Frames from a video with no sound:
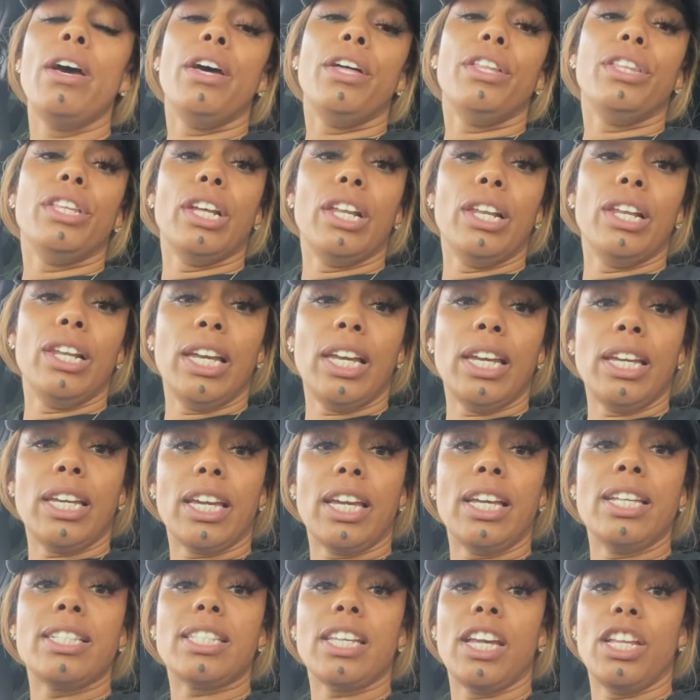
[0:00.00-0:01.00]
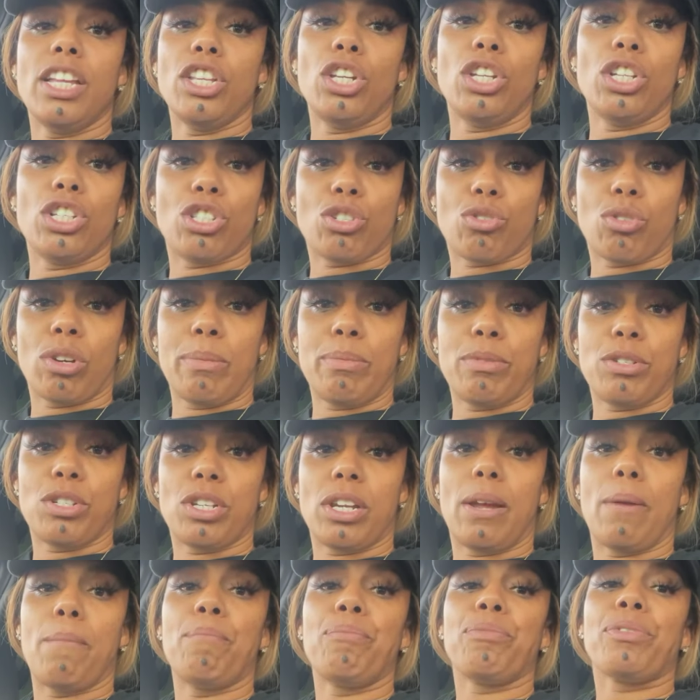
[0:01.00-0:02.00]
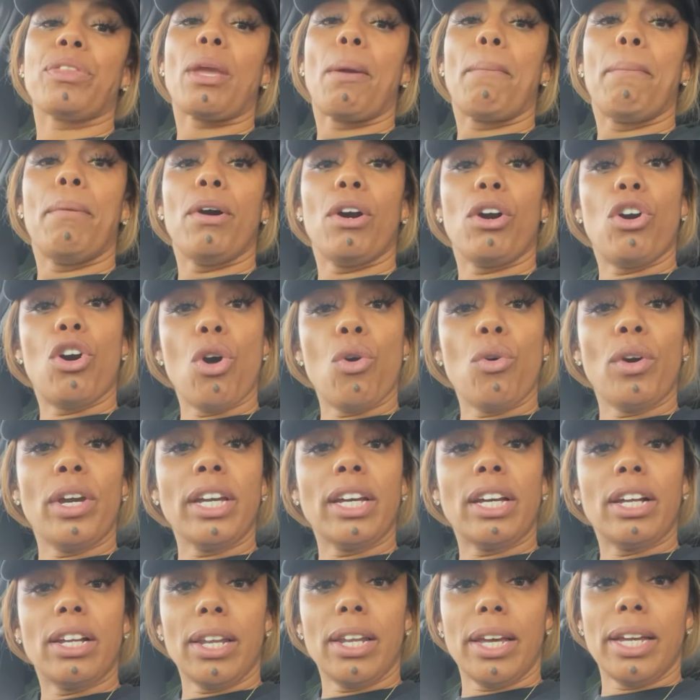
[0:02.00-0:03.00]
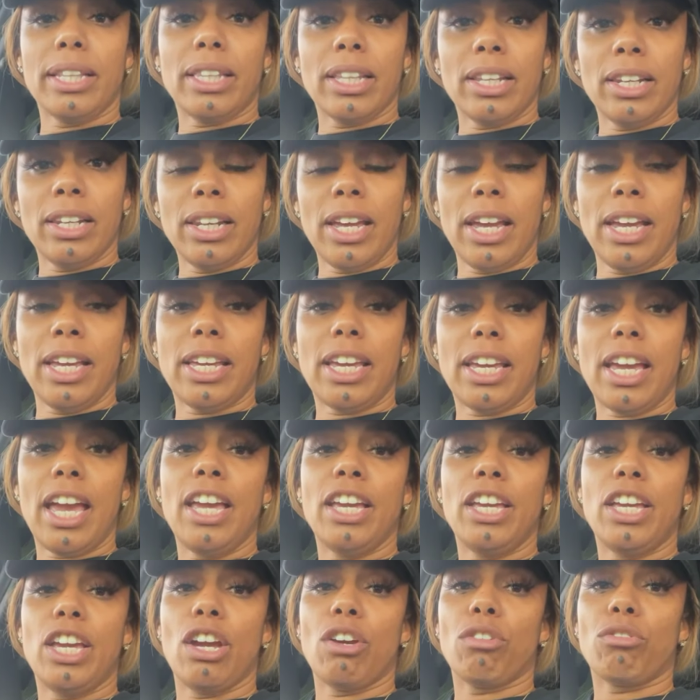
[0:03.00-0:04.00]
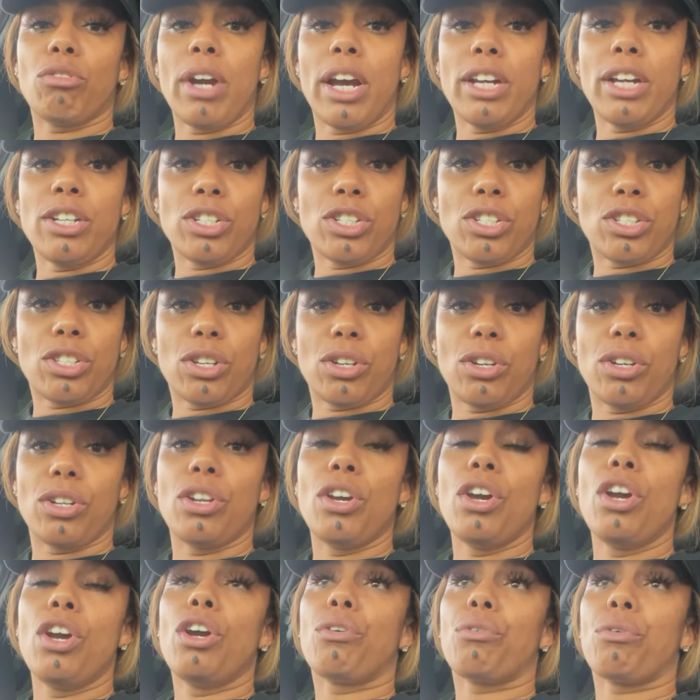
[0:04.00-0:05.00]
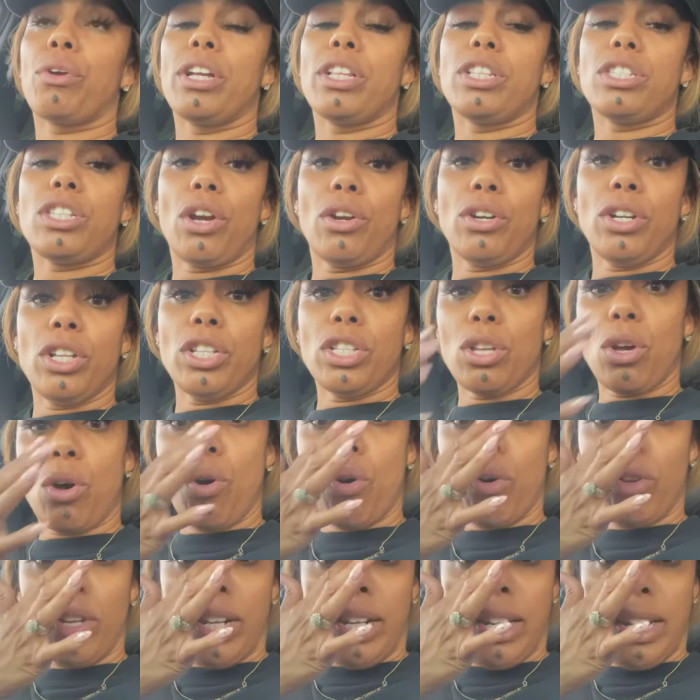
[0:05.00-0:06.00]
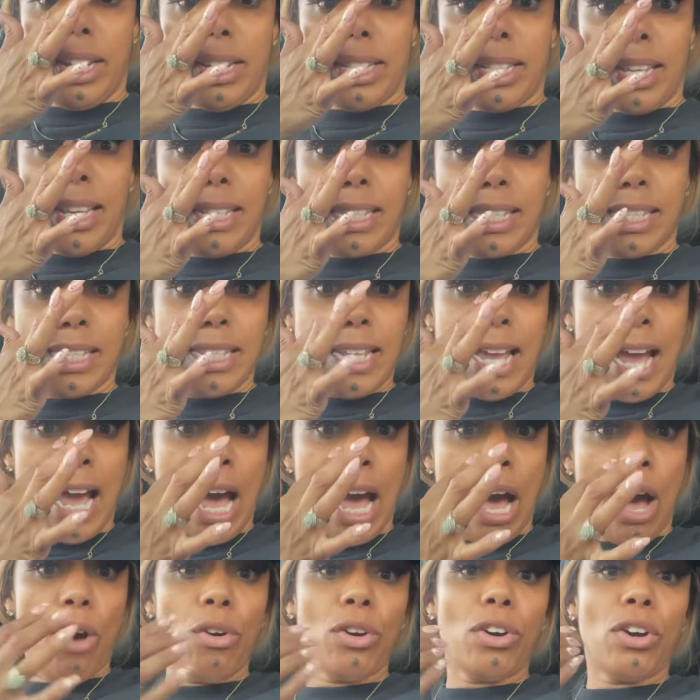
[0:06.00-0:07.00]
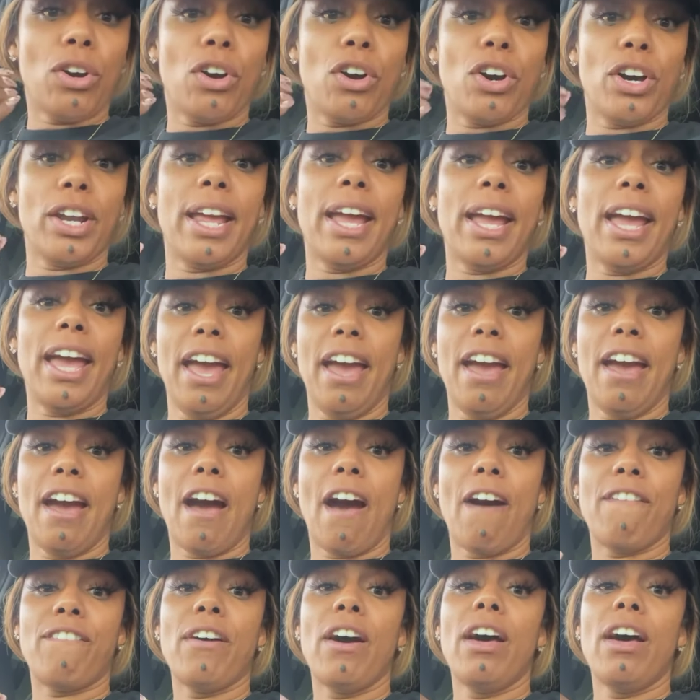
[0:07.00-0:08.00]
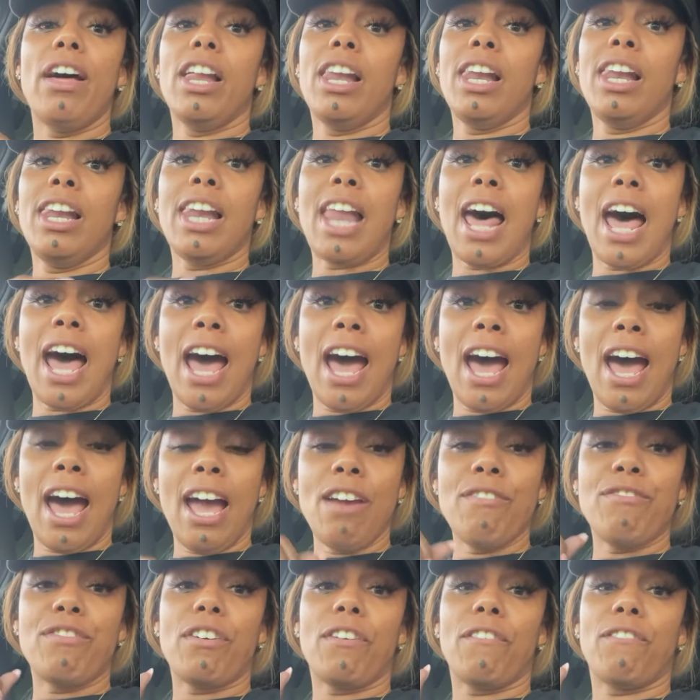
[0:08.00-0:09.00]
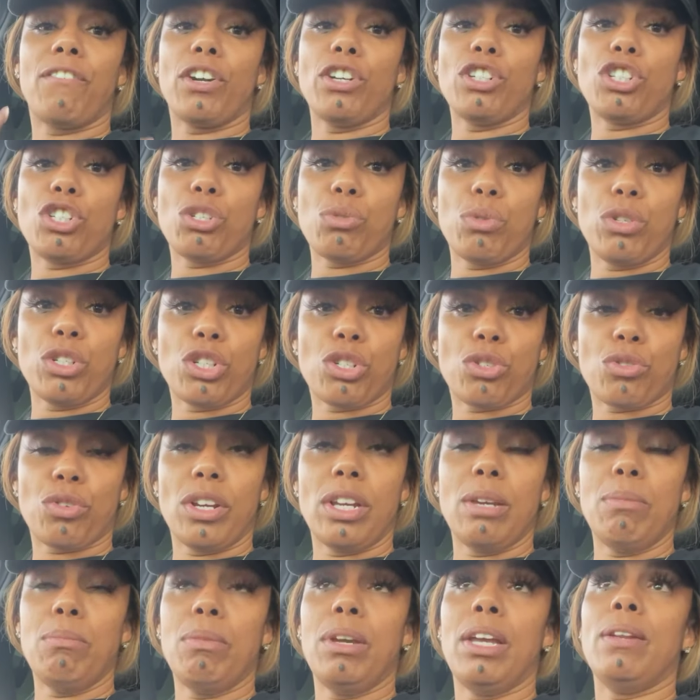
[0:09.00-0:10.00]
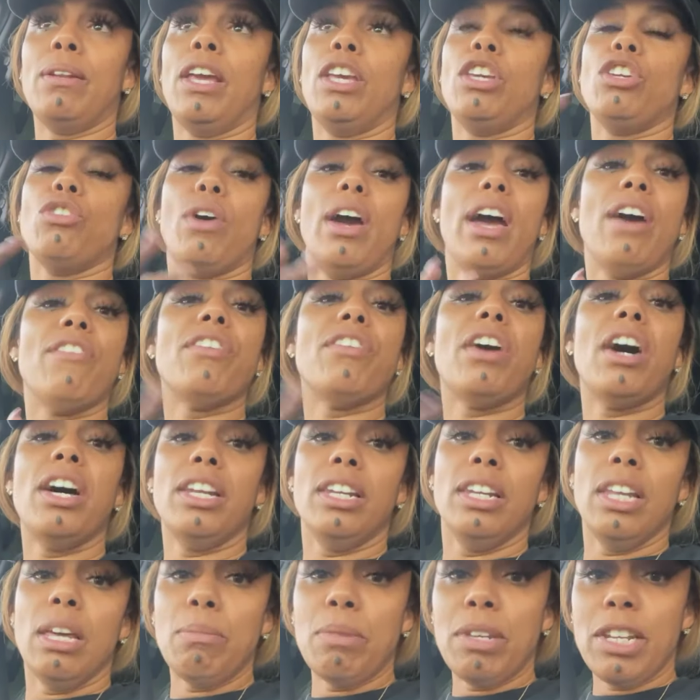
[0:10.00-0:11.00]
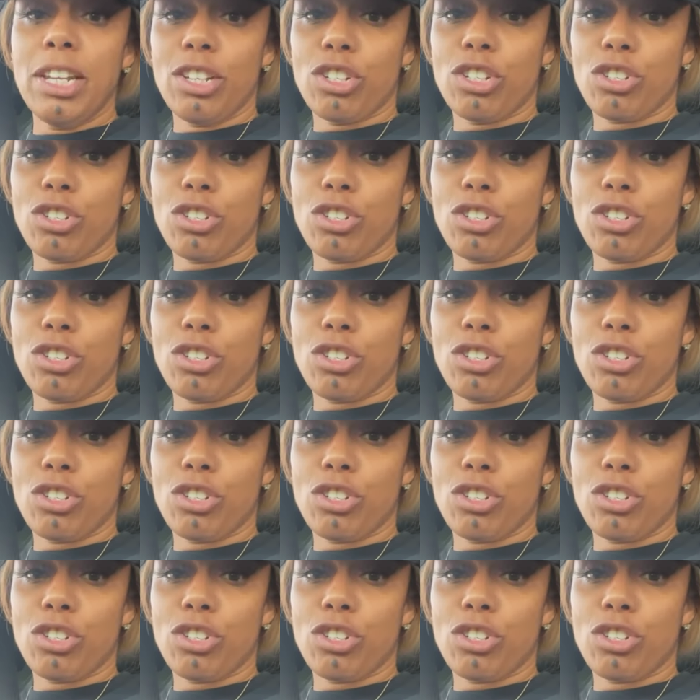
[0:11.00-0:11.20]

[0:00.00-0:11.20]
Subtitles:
the link is in the description. But go and click the link and get registered. Returning to Holiness is now going to have live virtual streaming, and you'll have unlimited